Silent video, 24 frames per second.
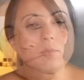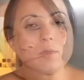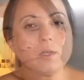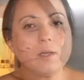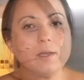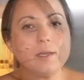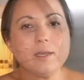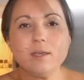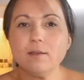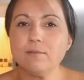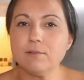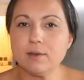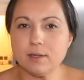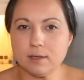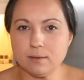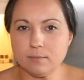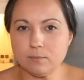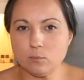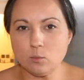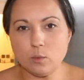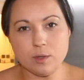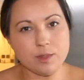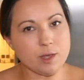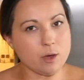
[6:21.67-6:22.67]

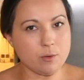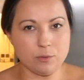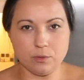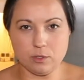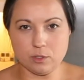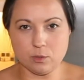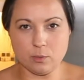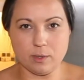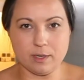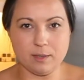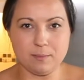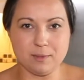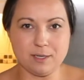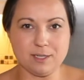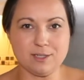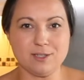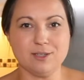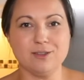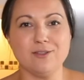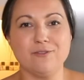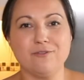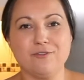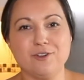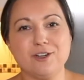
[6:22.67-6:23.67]
Even without the 20 minutes
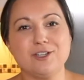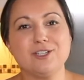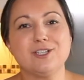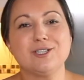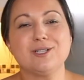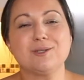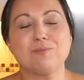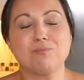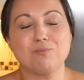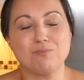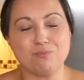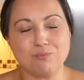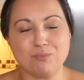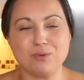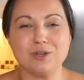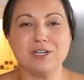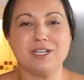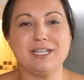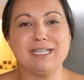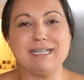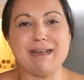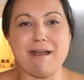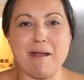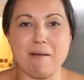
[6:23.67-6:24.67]
in the fridge, it's
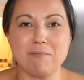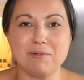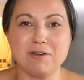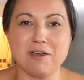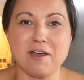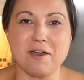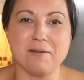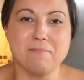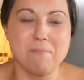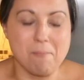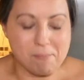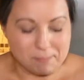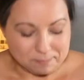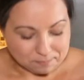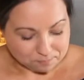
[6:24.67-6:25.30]
pretty damn good.